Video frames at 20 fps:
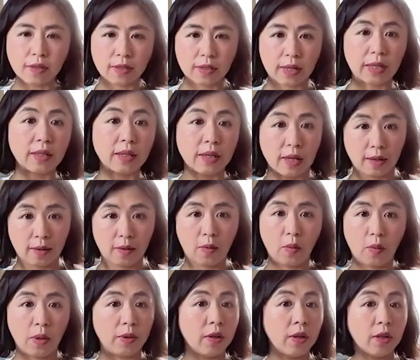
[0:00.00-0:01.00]
setting,
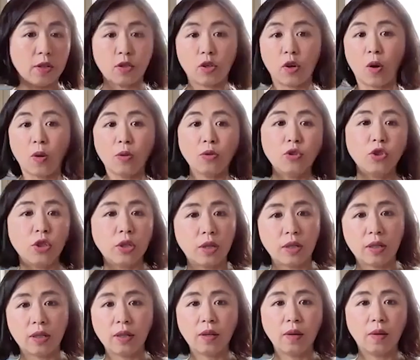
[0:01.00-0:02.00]
whether it's
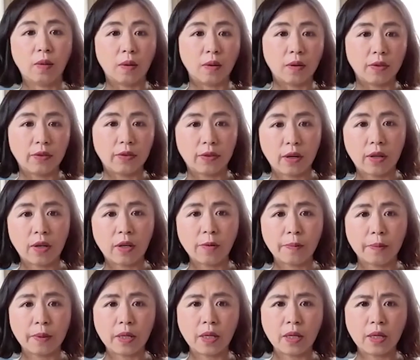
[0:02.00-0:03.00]
coaching or
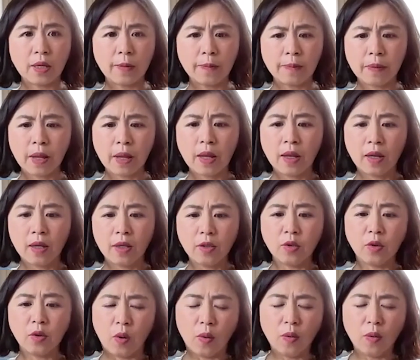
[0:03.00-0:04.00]
therapy,
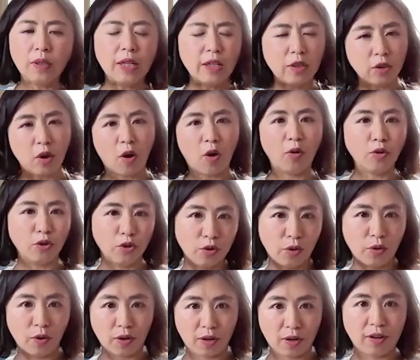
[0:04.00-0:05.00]
you only know
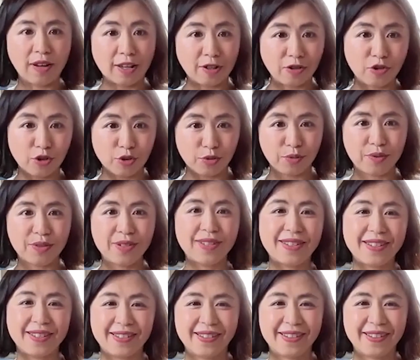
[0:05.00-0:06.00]
your
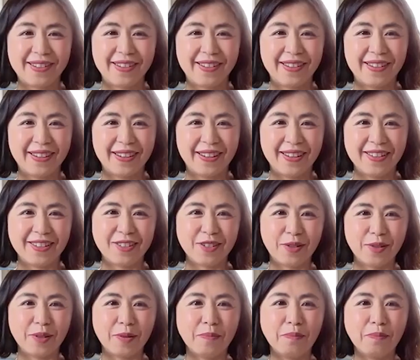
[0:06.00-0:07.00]
issues. And so the